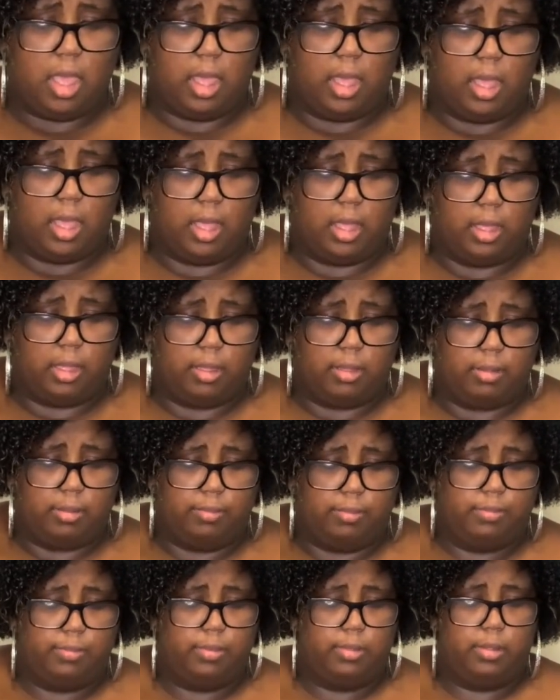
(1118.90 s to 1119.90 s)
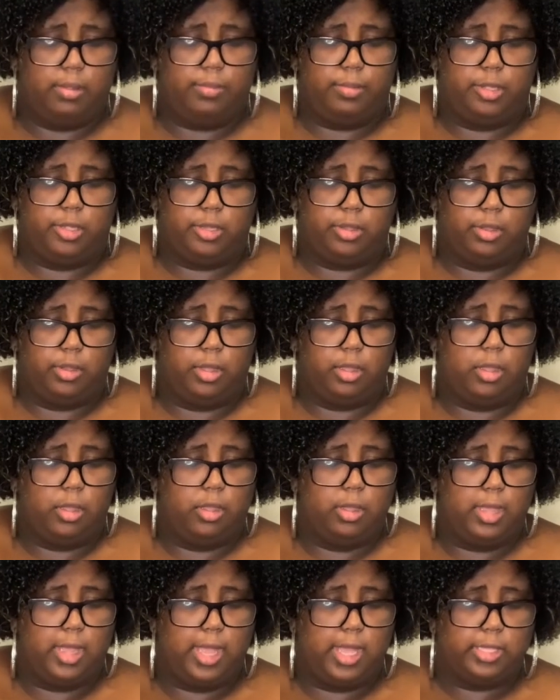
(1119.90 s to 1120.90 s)
Let me show y'all.
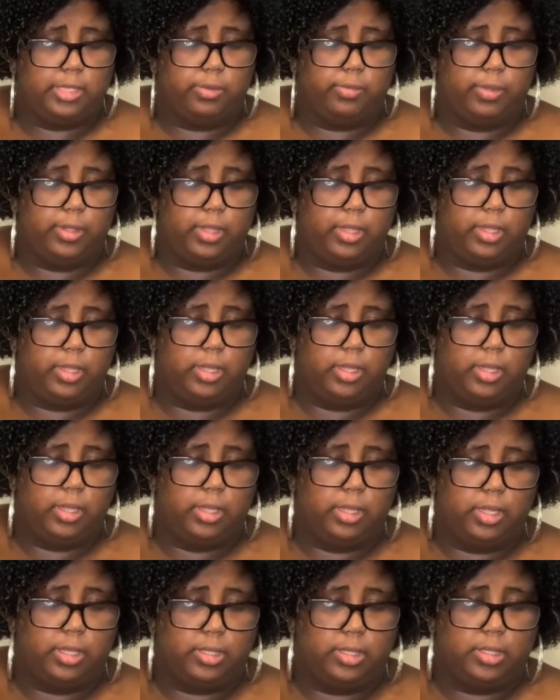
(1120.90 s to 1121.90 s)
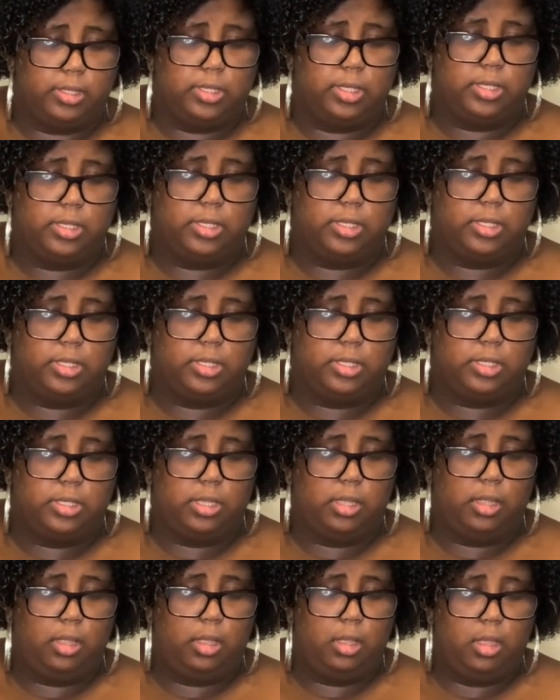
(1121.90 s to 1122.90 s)
It has a really good
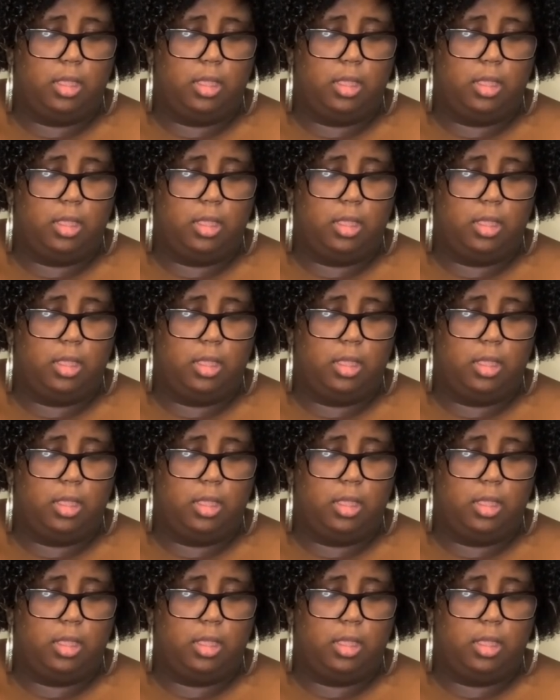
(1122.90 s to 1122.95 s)
consistency.